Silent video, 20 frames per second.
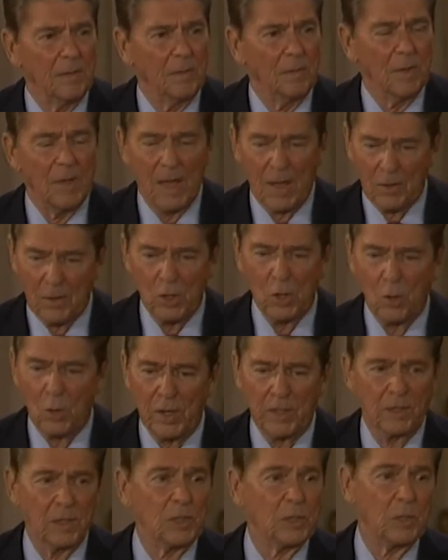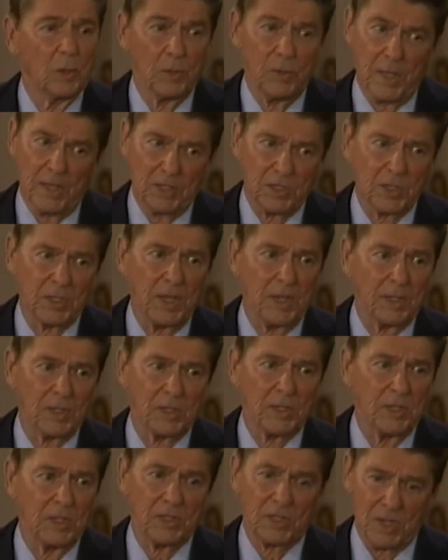without knowing that you're then
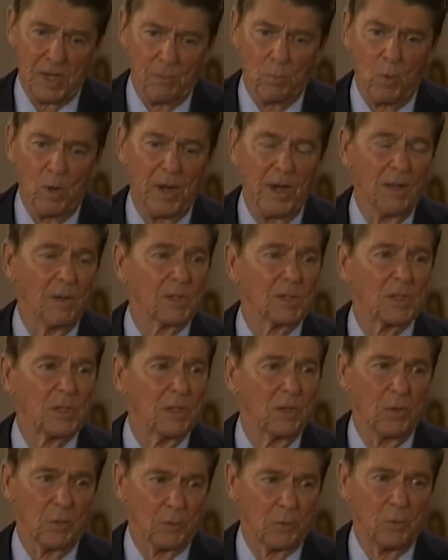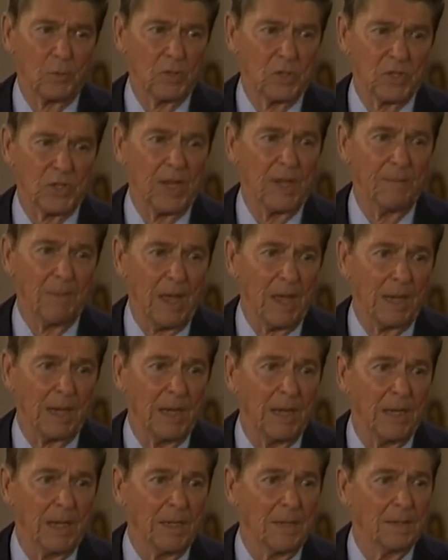sentencing someone else to go through the same
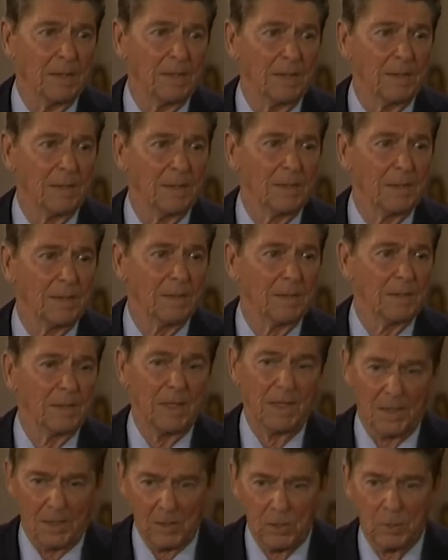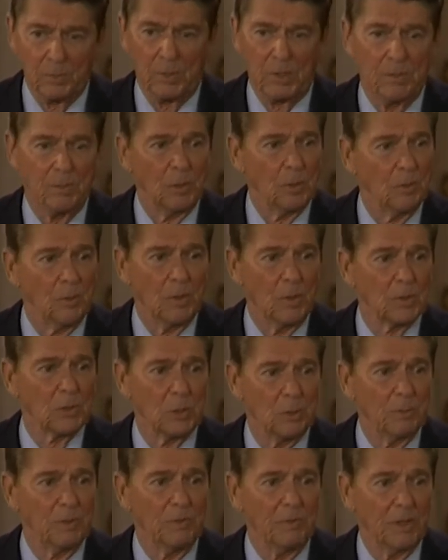agony and other people to
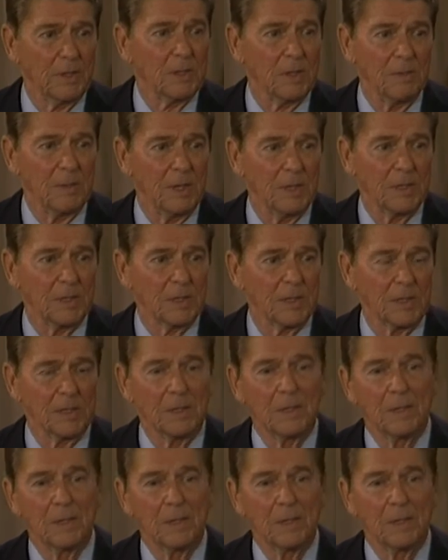also be victimized.